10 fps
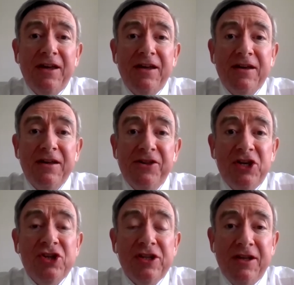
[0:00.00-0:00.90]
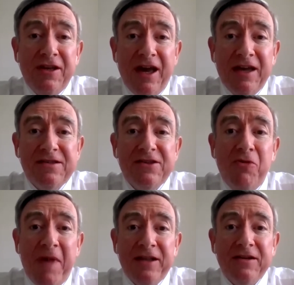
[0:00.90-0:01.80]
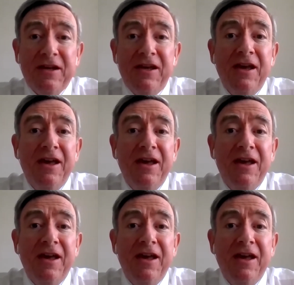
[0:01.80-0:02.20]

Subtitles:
condition as humanity,